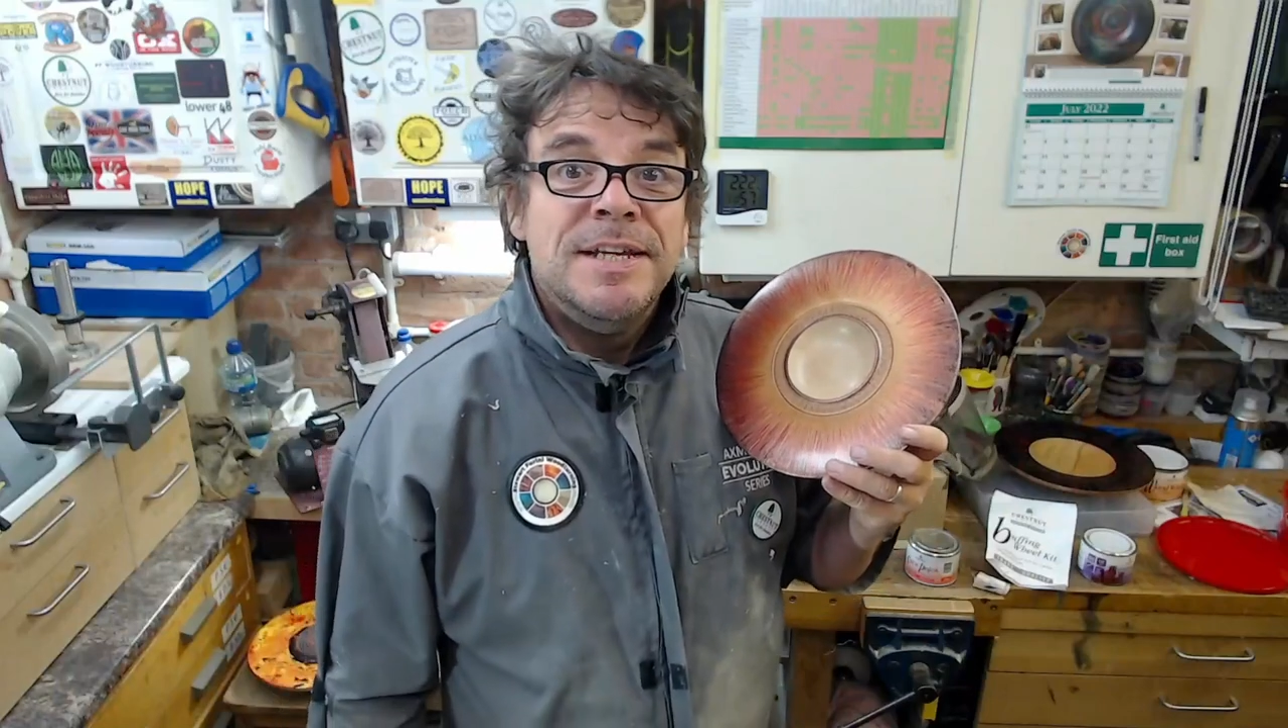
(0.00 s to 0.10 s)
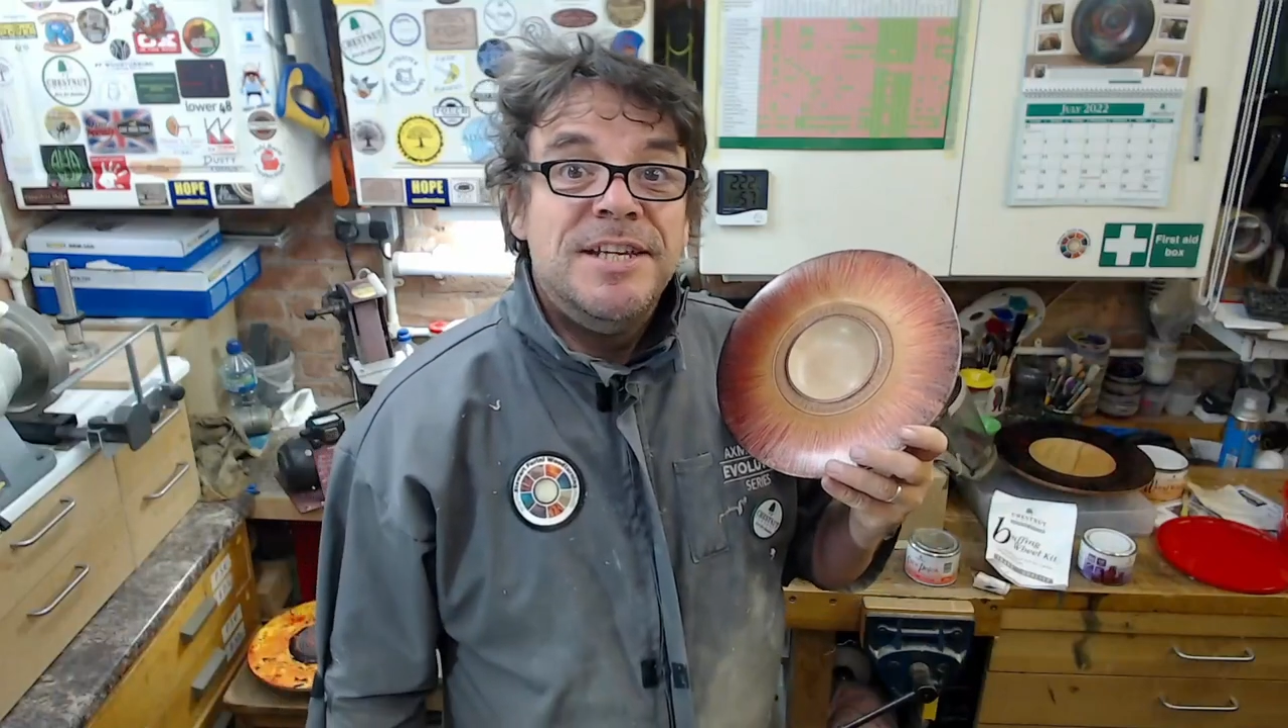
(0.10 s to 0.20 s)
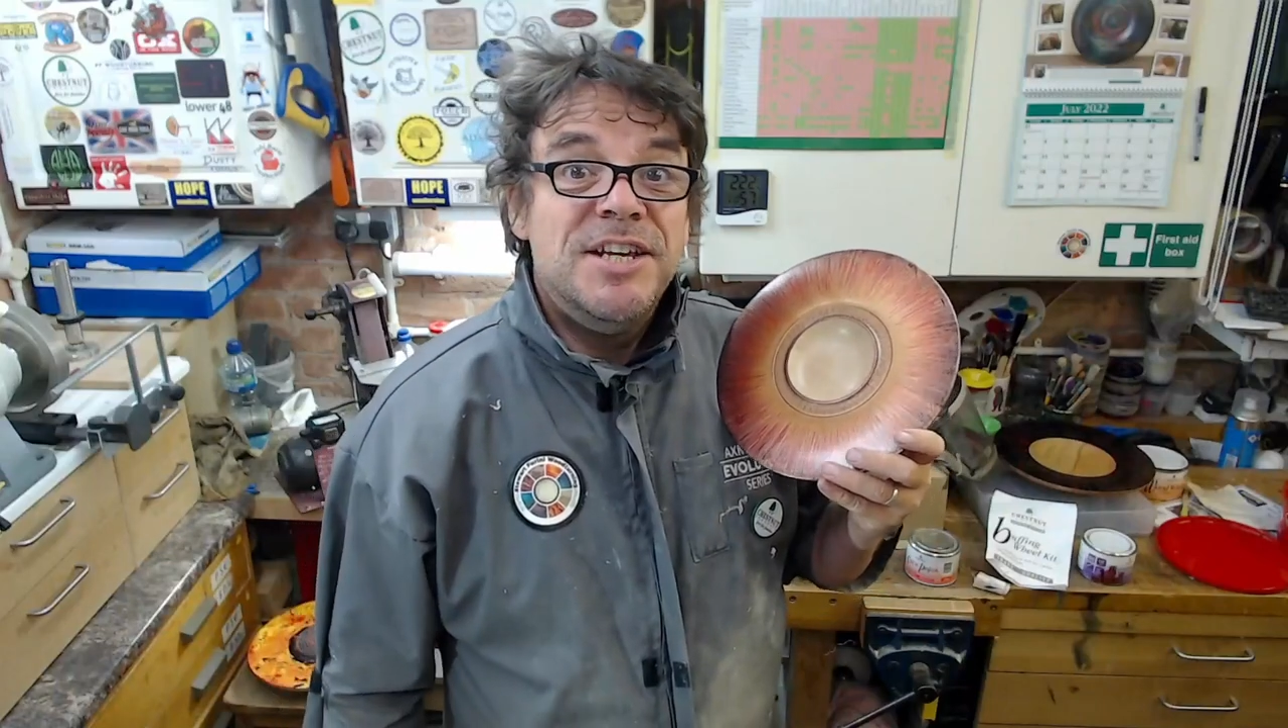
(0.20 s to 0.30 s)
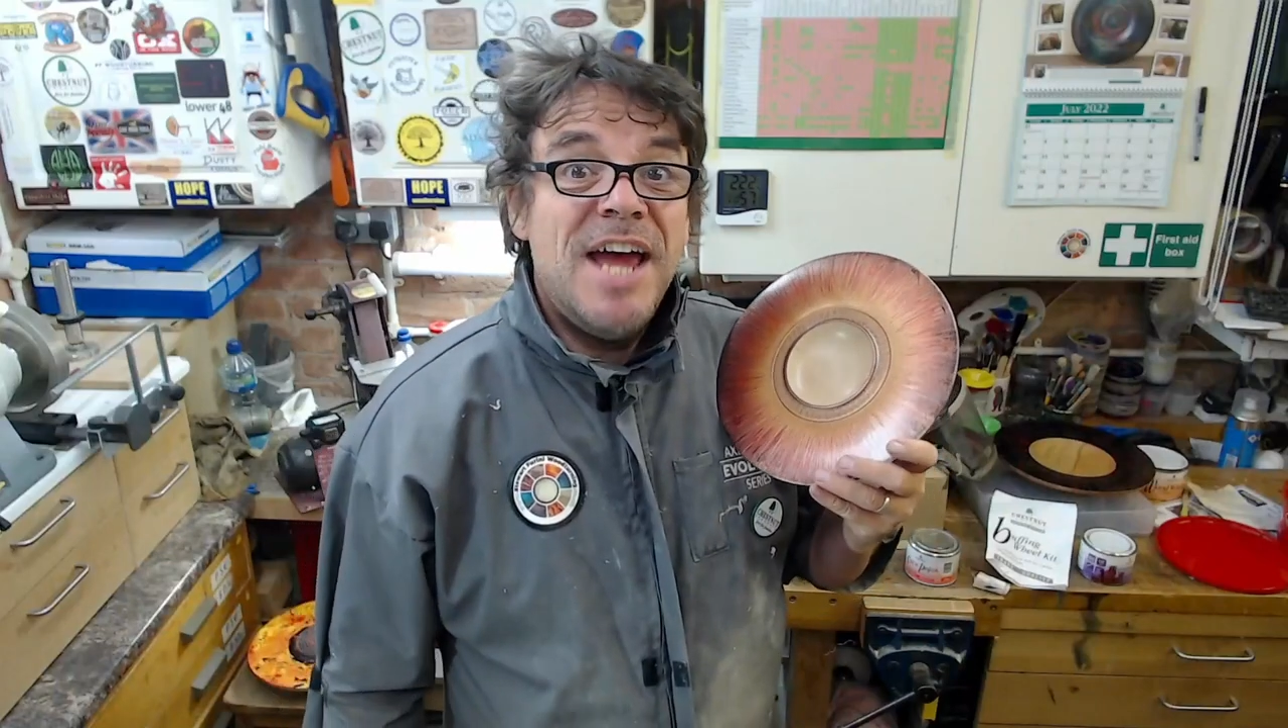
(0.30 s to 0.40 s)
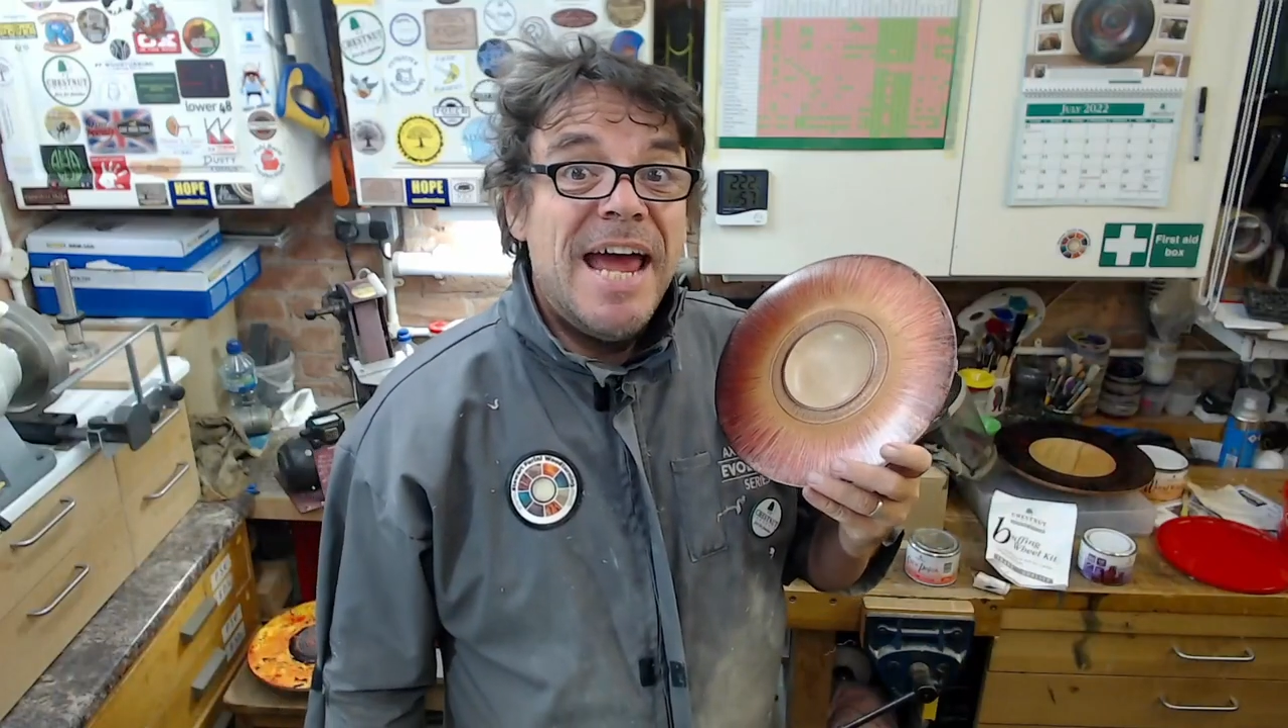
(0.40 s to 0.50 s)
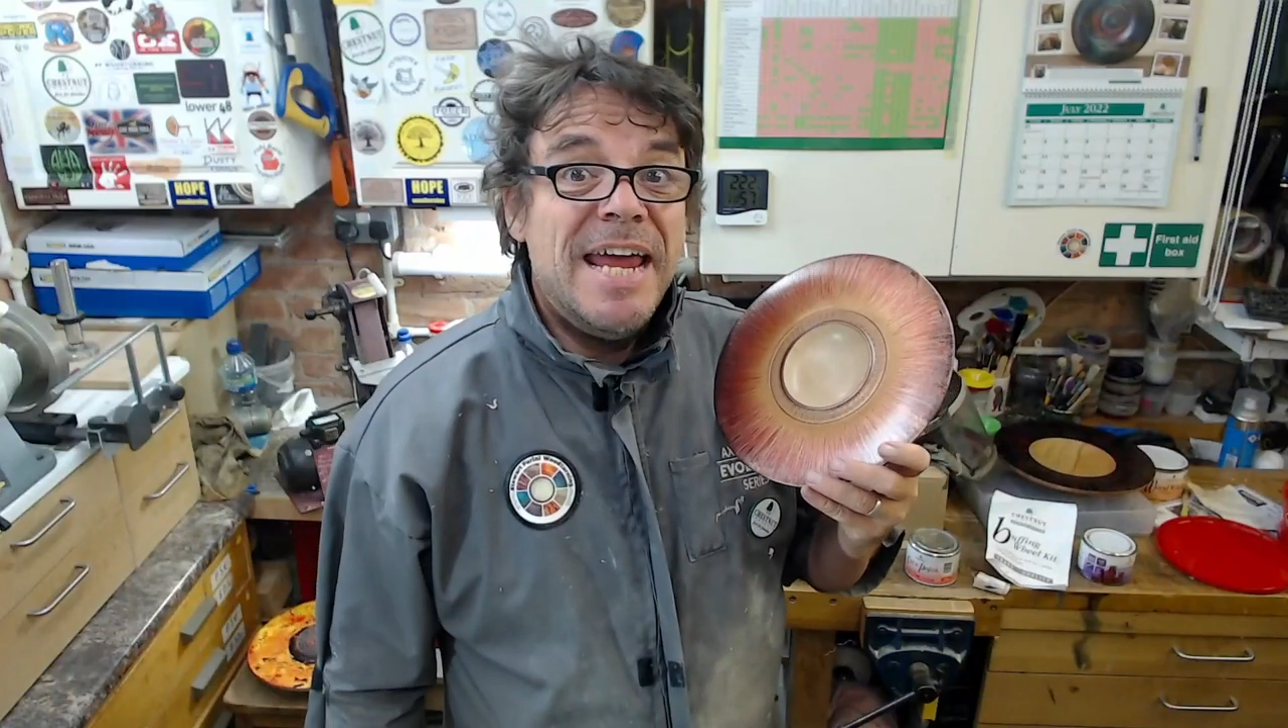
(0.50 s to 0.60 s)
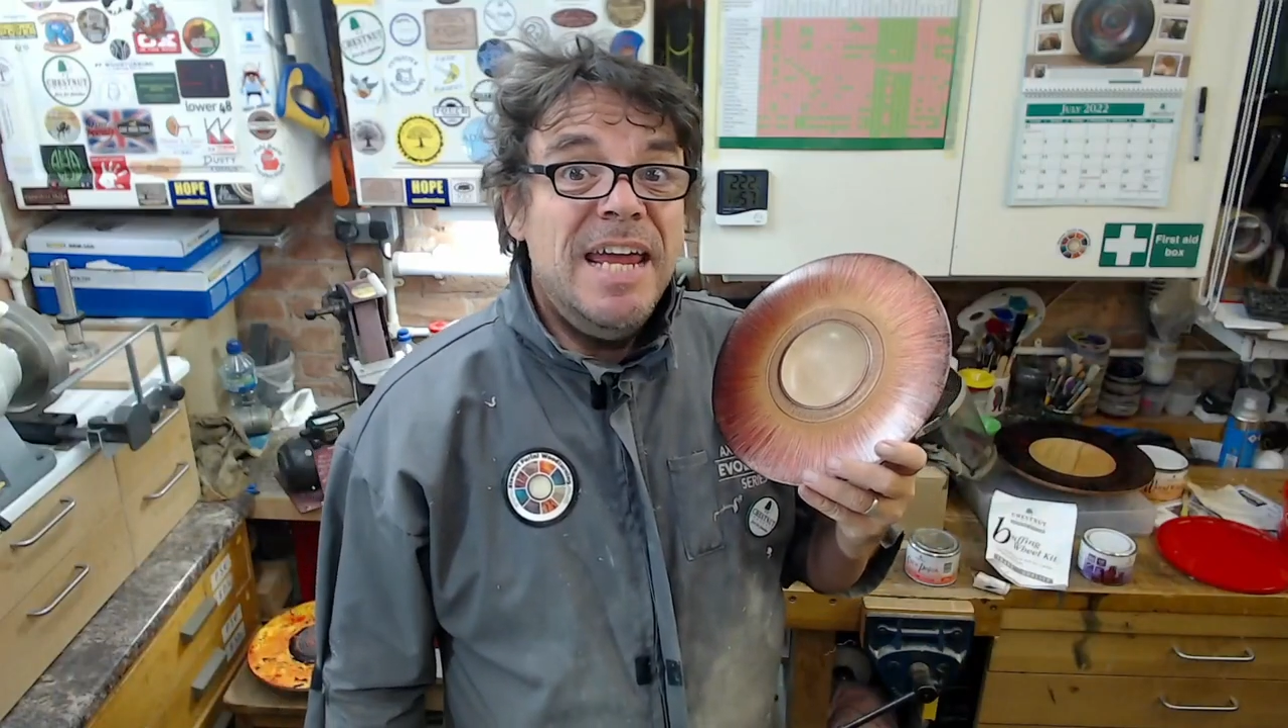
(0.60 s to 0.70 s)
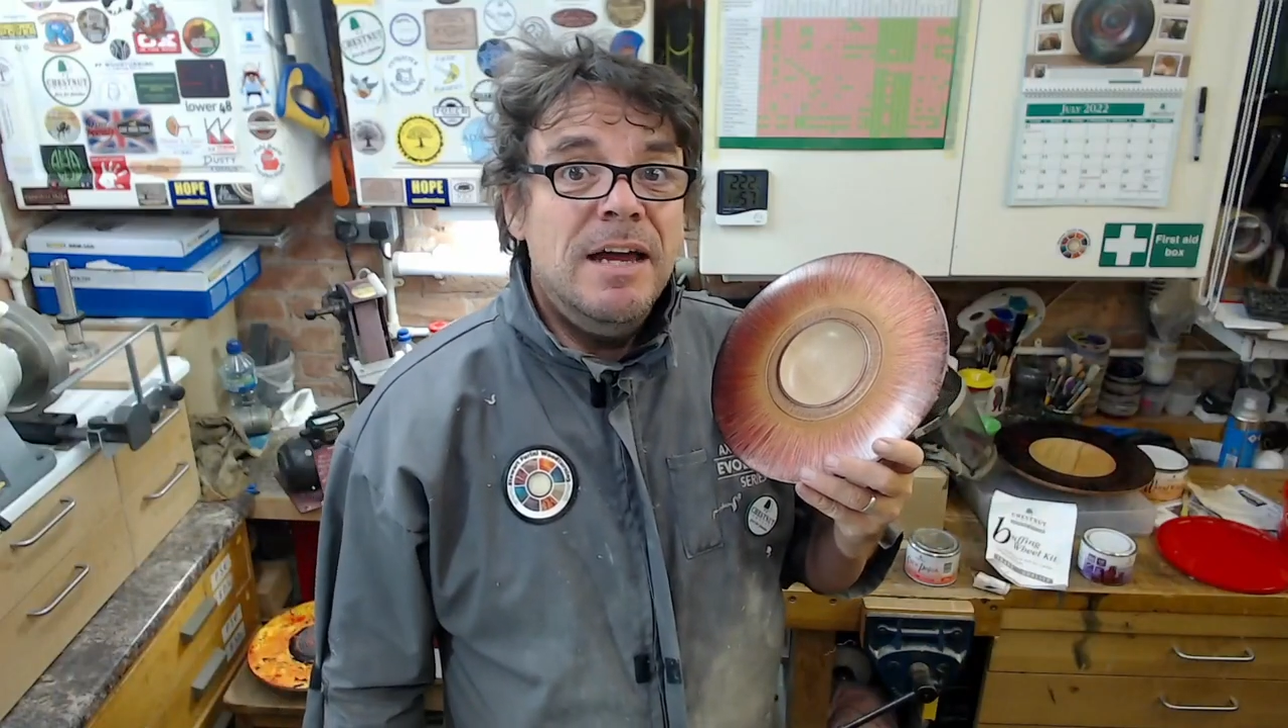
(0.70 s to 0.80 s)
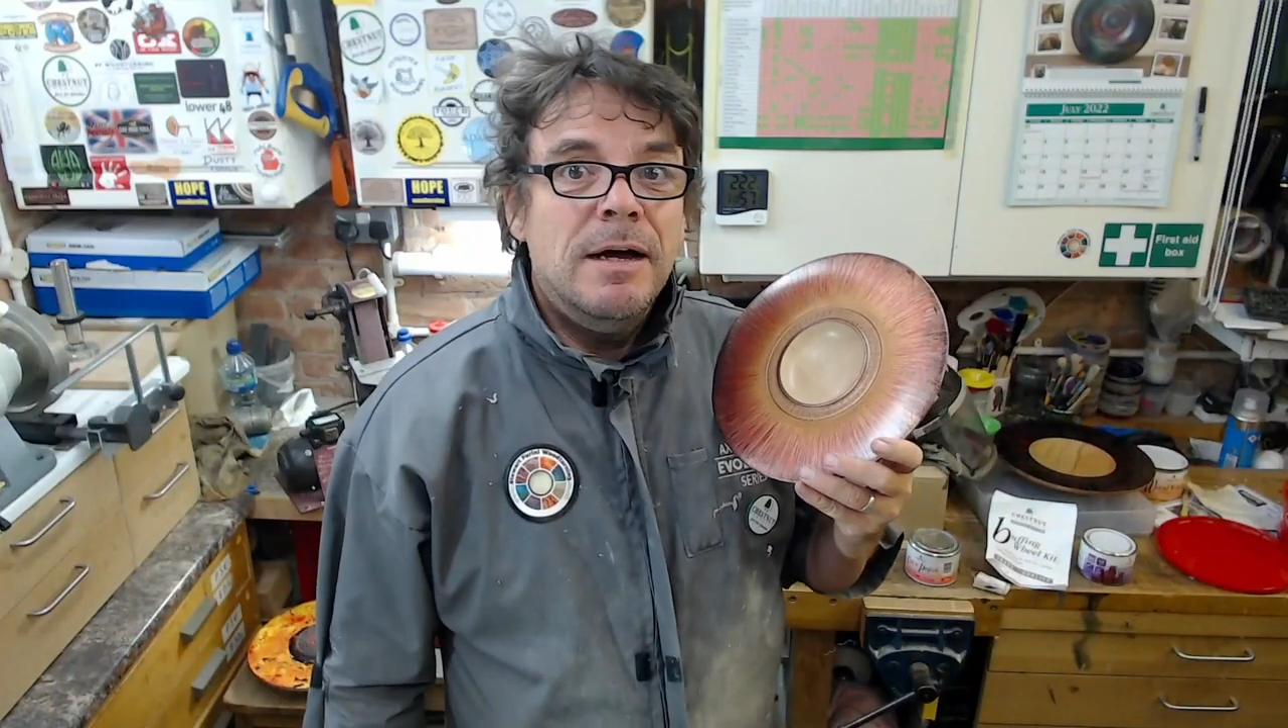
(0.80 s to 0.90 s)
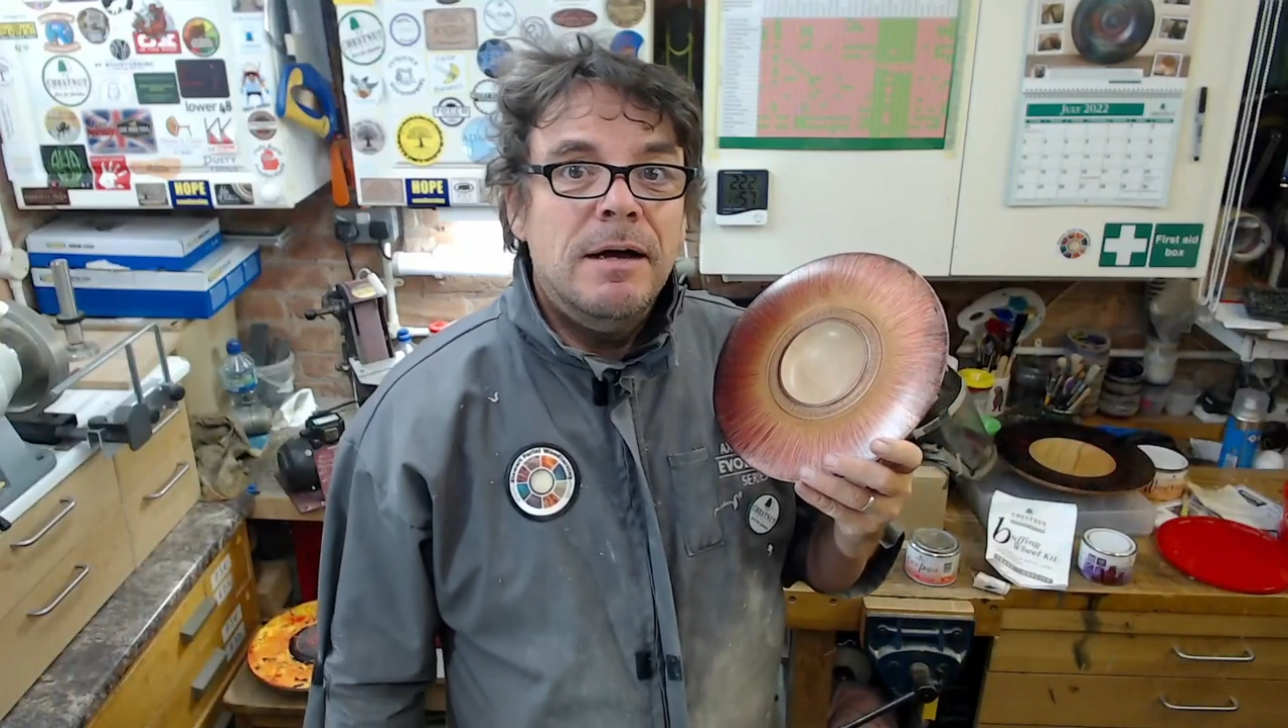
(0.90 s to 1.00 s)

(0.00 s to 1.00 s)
Today,